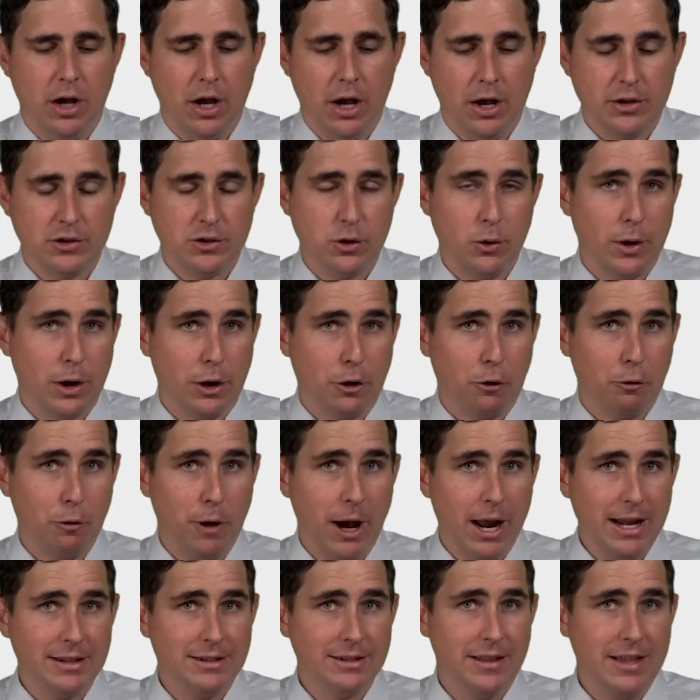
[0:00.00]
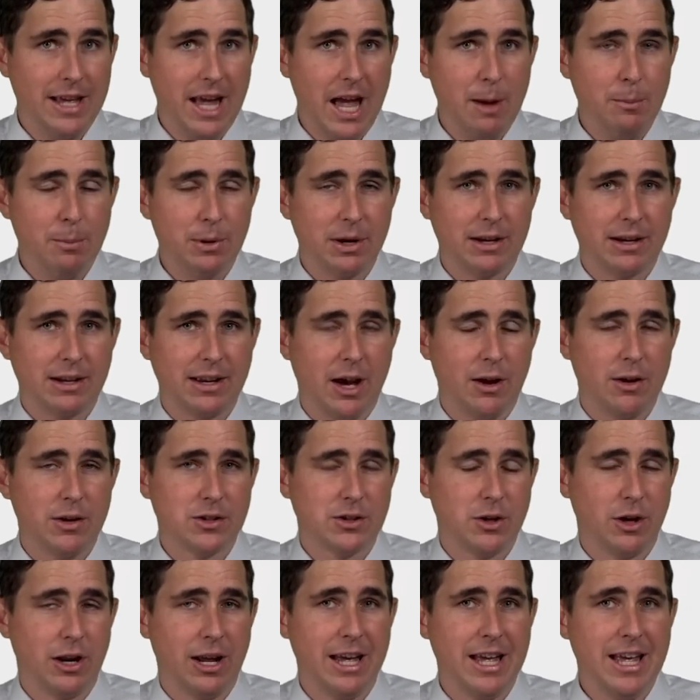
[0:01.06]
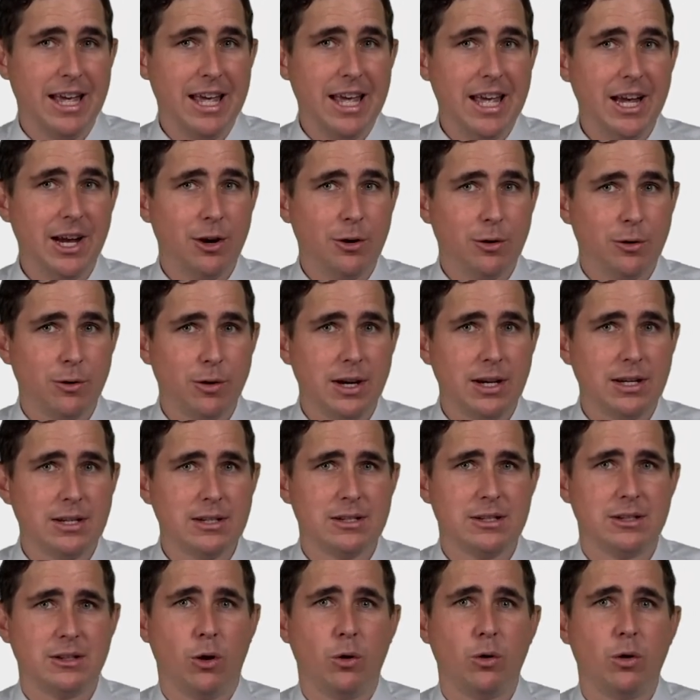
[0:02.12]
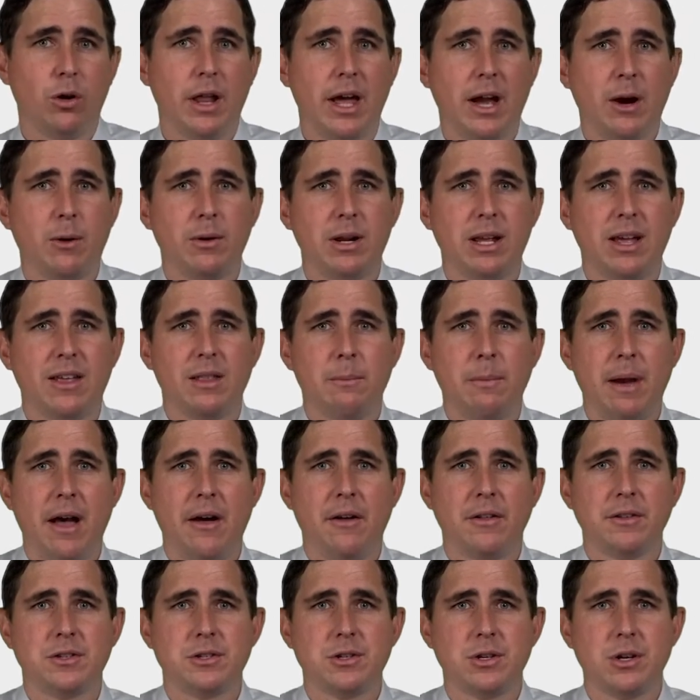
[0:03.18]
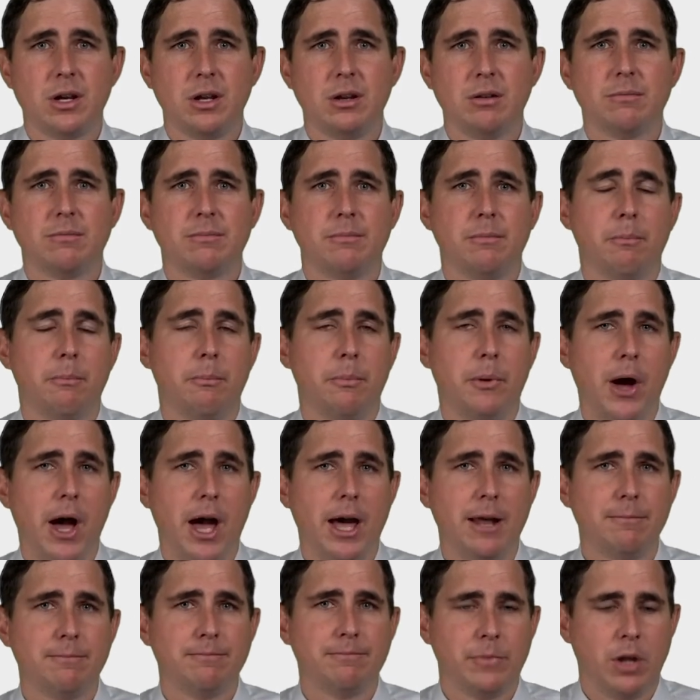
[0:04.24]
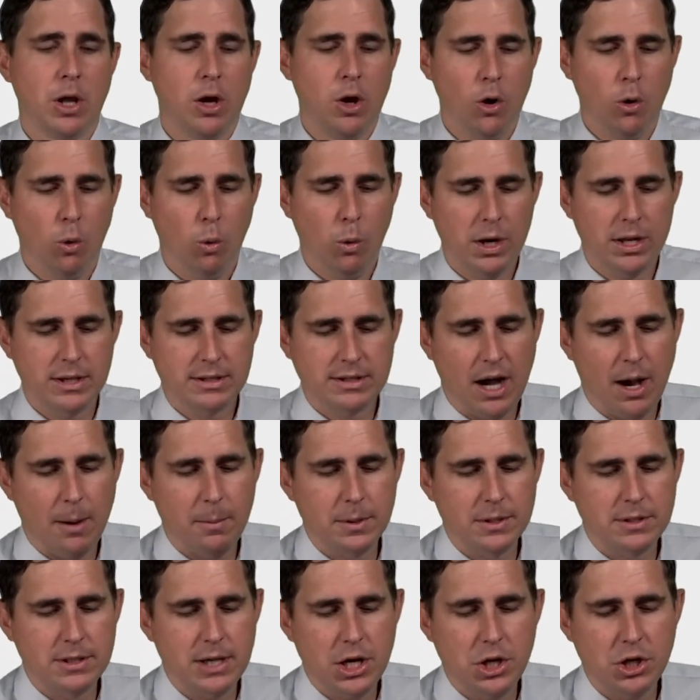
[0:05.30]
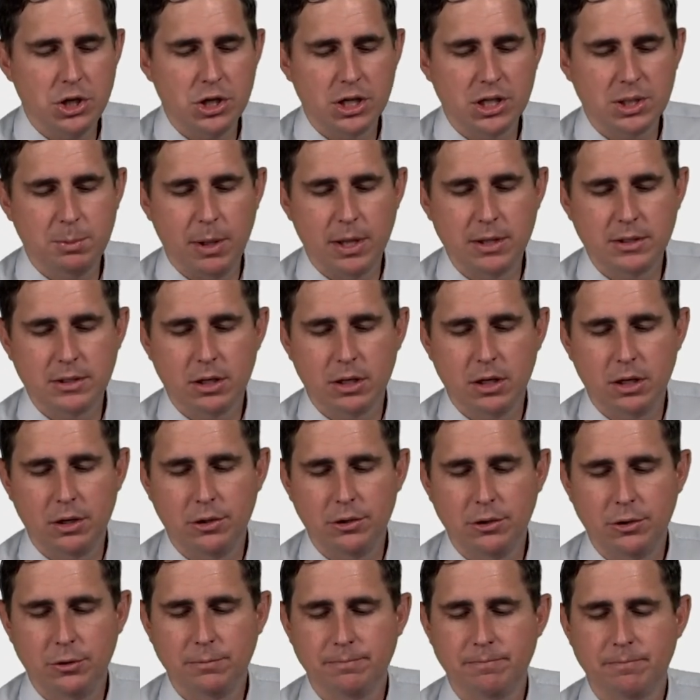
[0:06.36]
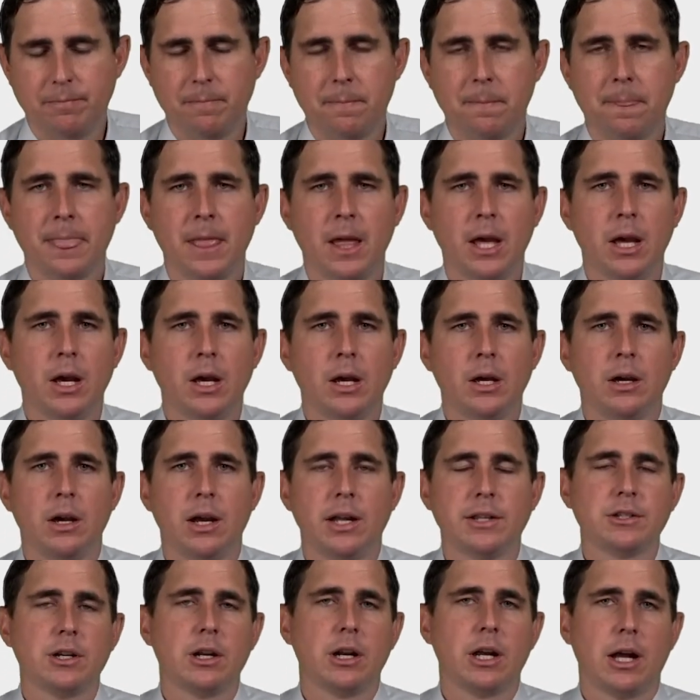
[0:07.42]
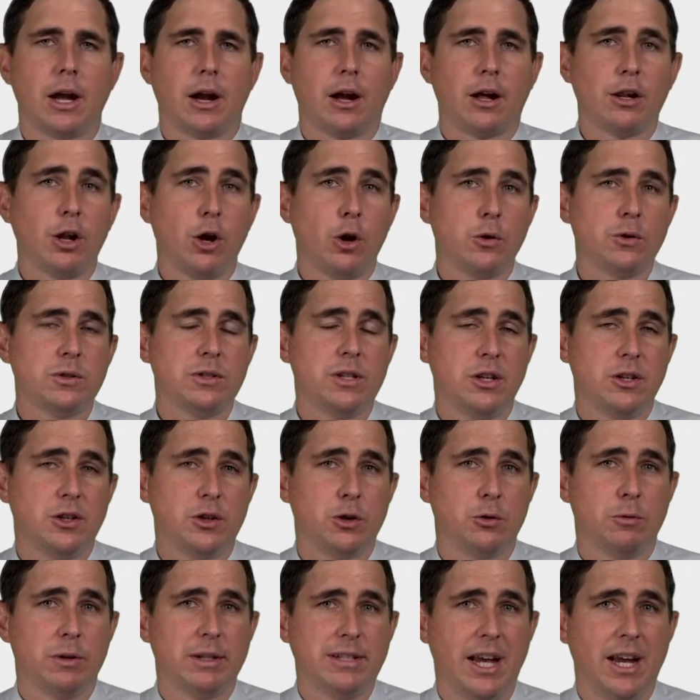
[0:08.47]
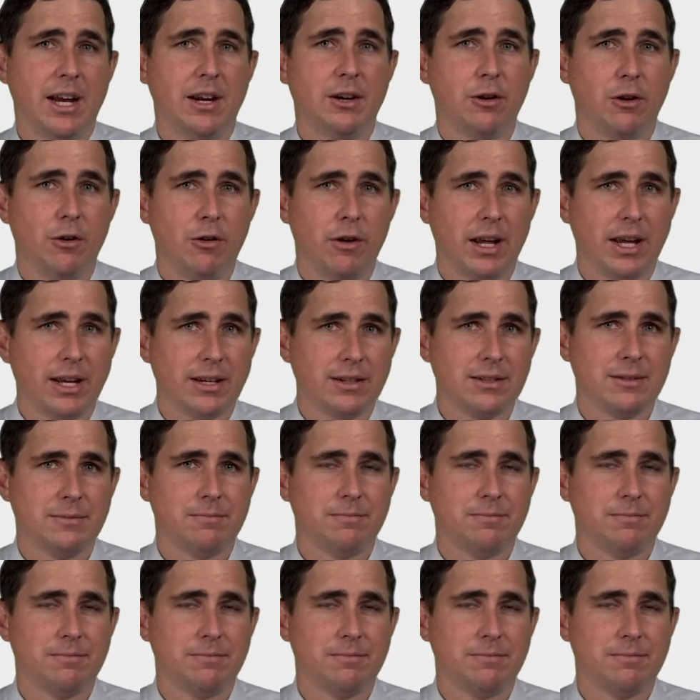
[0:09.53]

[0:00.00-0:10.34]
So a credit to the APIC account is going to increase total equity on the balance sheet. But what is compensation expense going to do? It's going to get closed into retained earnings